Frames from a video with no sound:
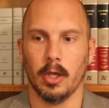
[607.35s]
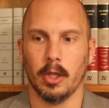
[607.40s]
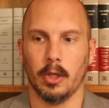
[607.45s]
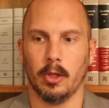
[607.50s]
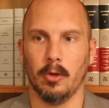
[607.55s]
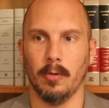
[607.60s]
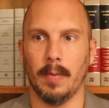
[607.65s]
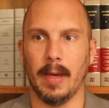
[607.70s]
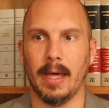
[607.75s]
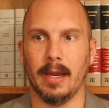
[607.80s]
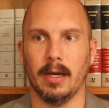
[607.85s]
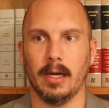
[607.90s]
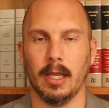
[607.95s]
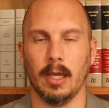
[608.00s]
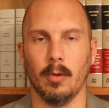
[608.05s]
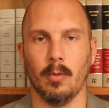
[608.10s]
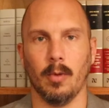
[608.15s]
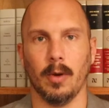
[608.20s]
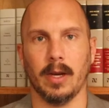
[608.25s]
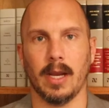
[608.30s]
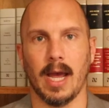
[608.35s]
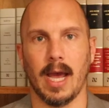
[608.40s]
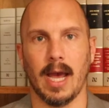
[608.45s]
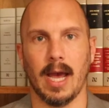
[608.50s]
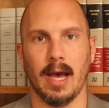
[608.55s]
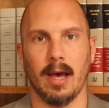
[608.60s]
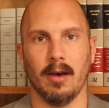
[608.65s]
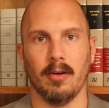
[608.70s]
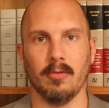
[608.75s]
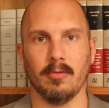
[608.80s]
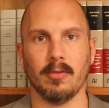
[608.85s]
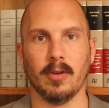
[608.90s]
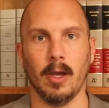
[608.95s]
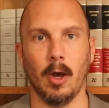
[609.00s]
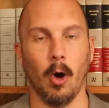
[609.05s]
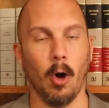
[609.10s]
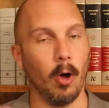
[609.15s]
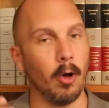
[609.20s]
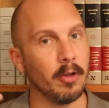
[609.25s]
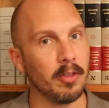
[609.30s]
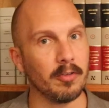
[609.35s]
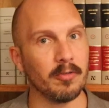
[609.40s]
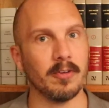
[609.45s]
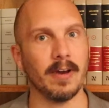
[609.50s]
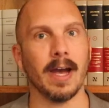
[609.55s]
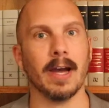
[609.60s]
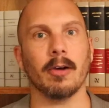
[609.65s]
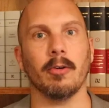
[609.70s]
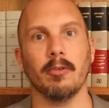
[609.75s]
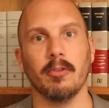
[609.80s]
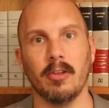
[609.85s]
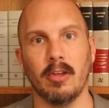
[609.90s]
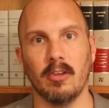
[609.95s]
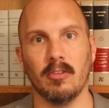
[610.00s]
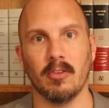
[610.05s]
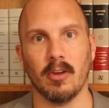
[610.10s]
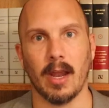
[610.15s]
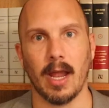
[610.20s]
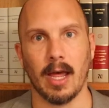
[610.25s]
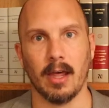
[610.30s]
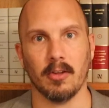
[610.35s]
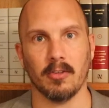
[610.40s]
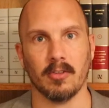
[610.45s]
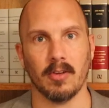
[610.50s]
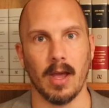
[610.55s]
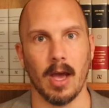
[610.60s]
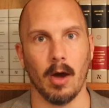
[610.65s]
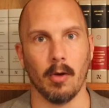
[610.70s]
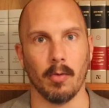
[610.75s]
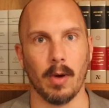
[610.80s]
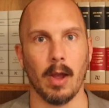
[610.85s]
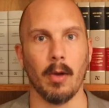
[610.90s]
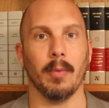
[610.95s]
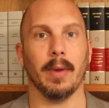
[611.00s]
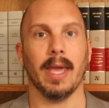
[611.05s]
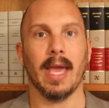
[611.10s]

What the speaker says: humanity would have all the faculties it has now, right?